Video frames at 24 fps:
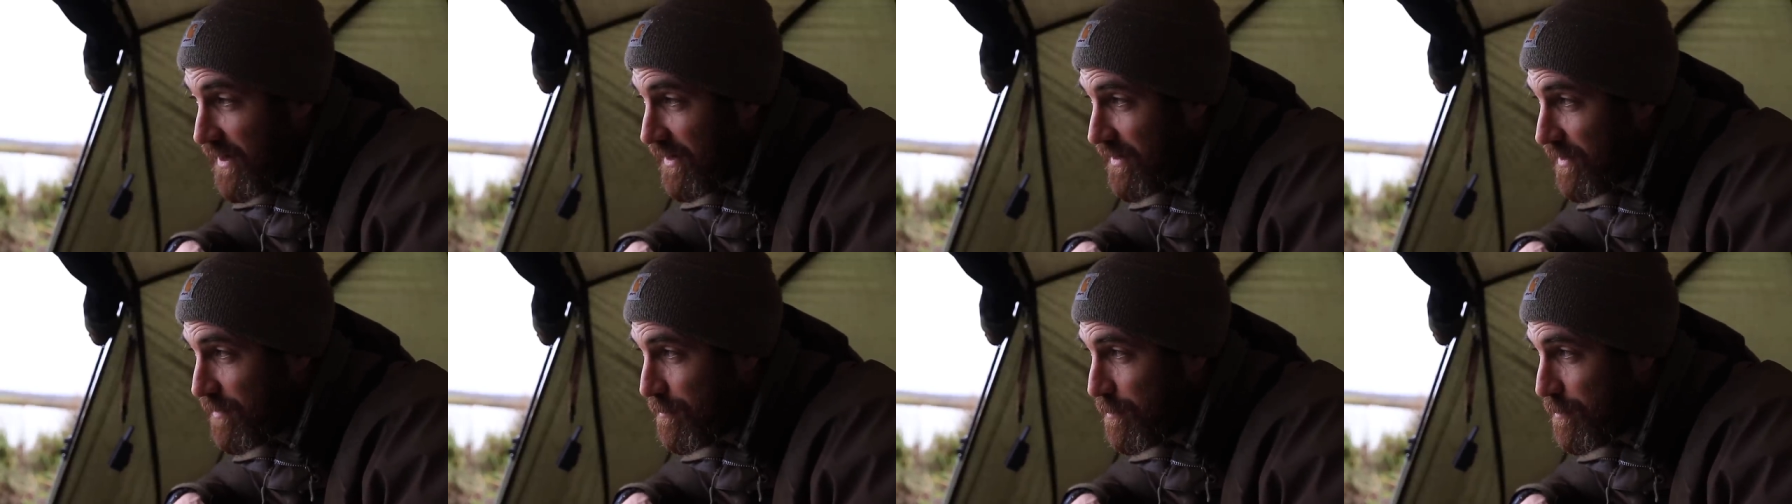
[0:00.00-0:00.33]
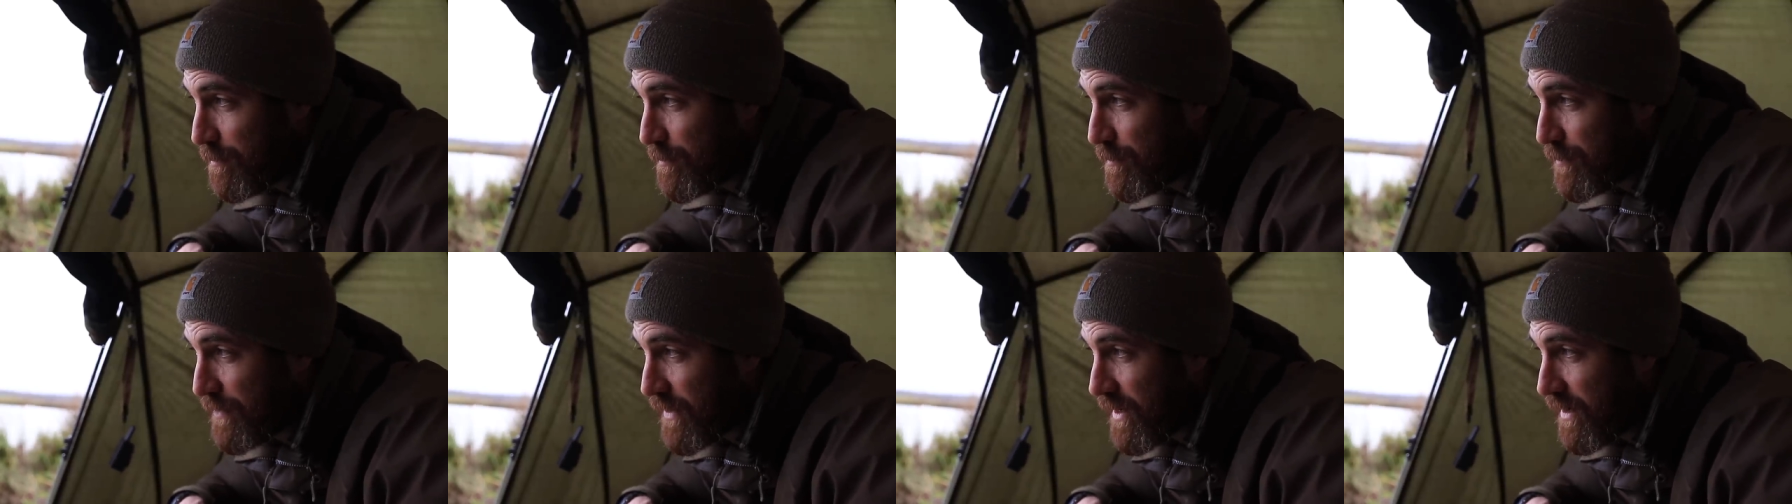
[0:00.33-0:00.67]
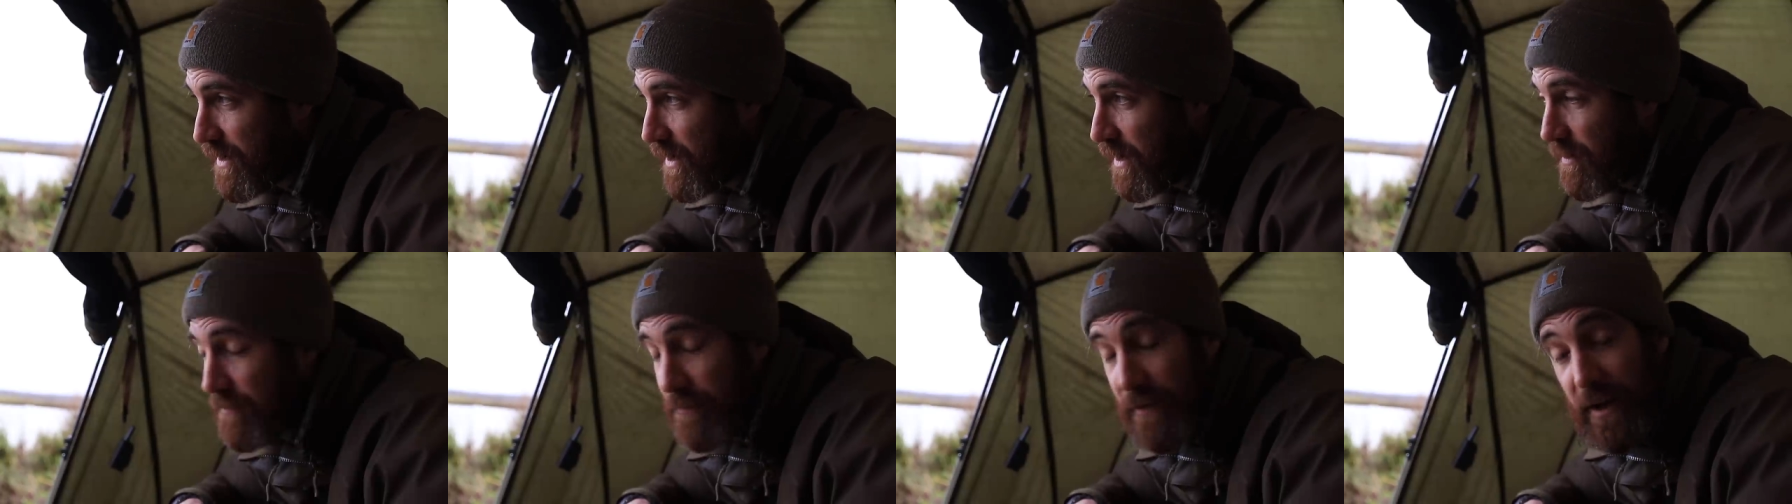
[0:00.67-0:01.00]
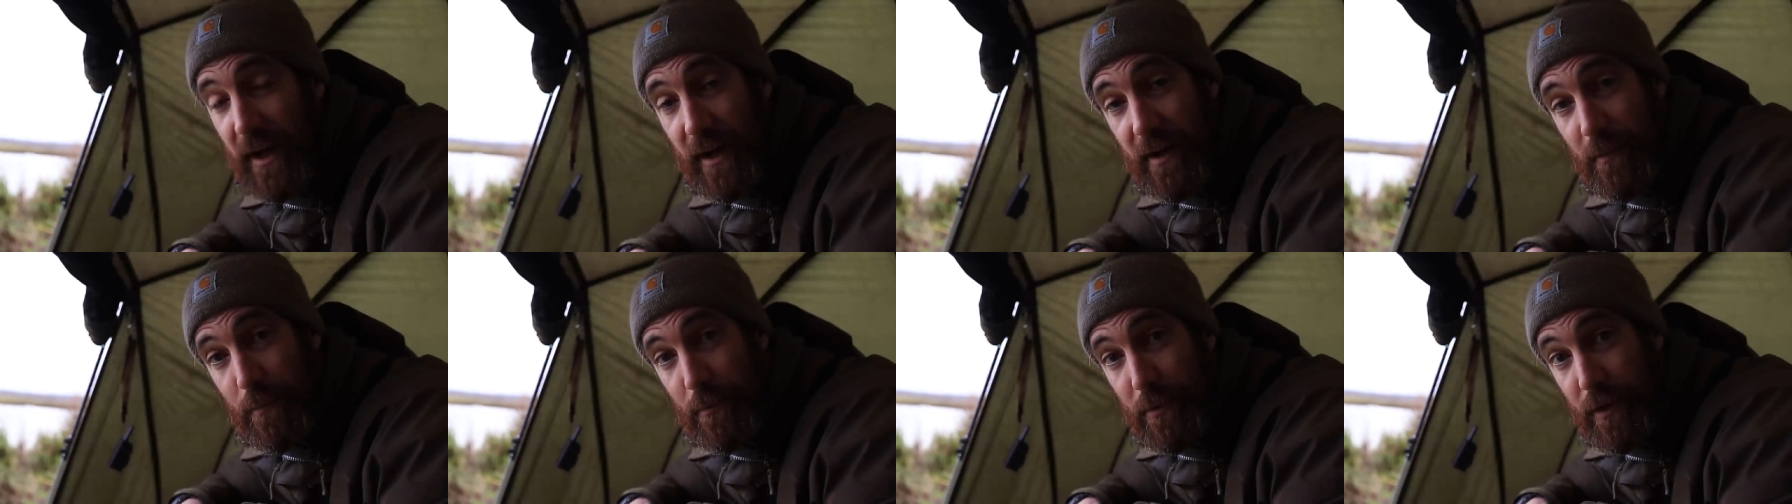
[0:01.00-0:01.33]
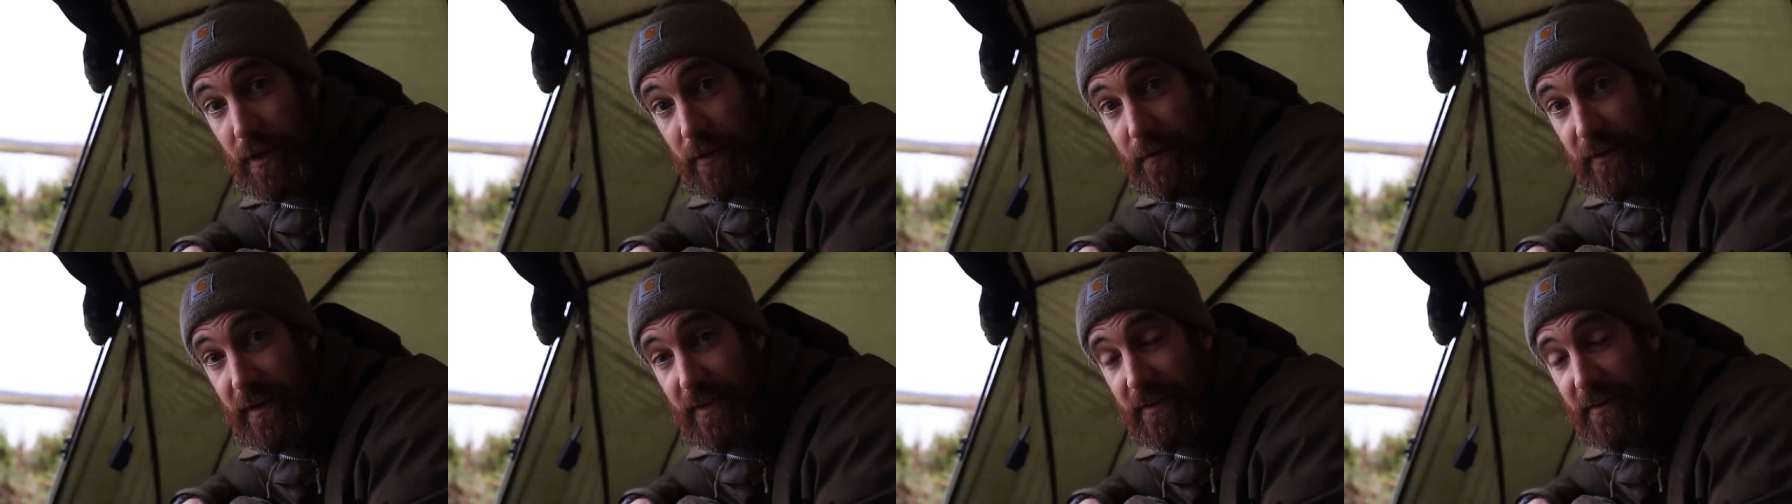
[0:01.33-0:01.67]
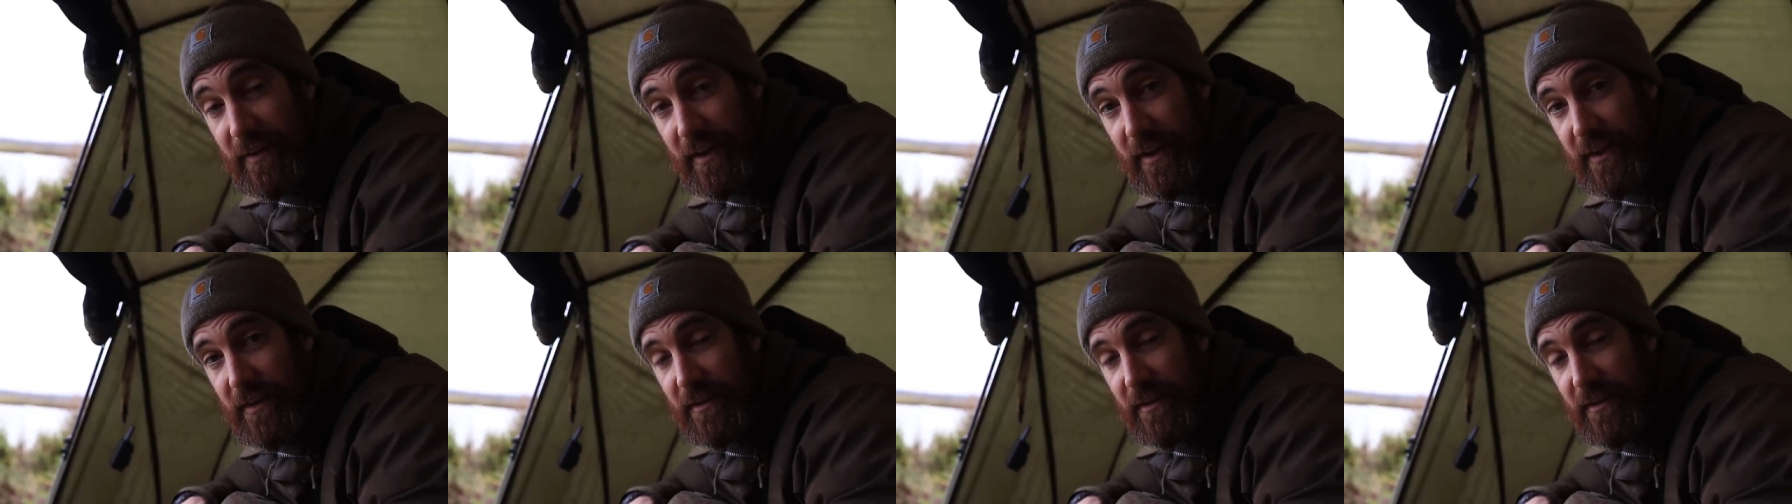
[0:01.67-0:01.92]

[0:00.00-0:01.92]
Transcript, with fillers: I can hopefully I can prove it to you.